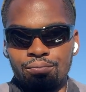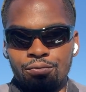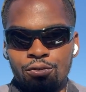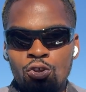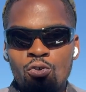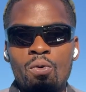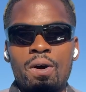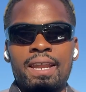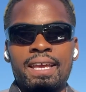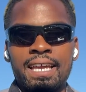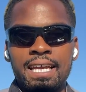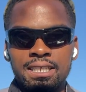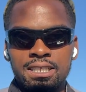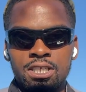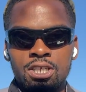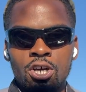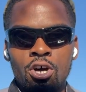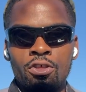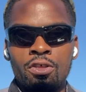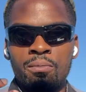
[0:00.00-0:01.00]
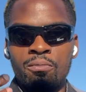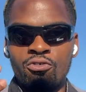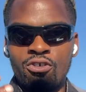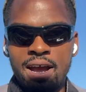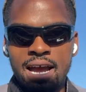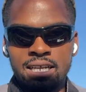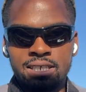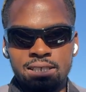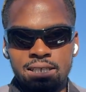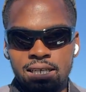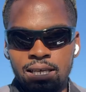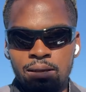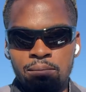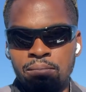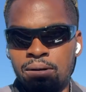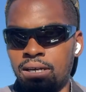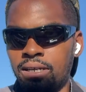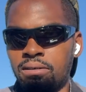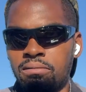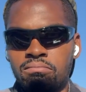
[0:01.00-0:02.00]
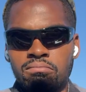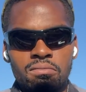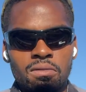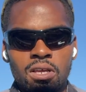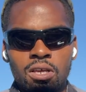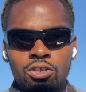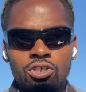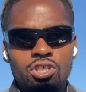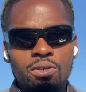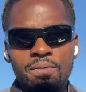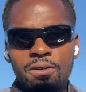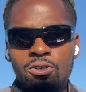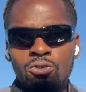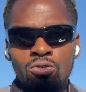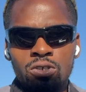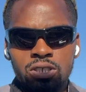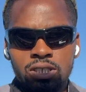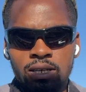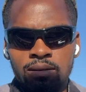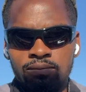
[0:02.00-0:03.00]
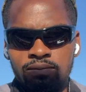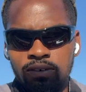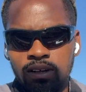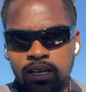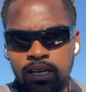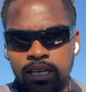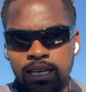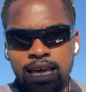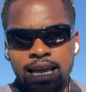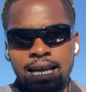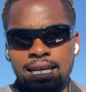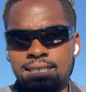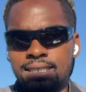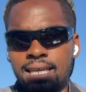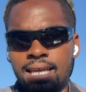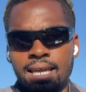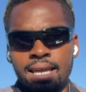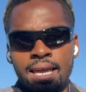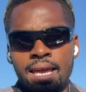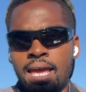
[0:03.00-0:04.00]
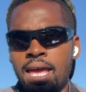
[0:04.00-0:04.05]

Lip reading: You want to get to know them gradually, but you should be doing something fun. Like I say,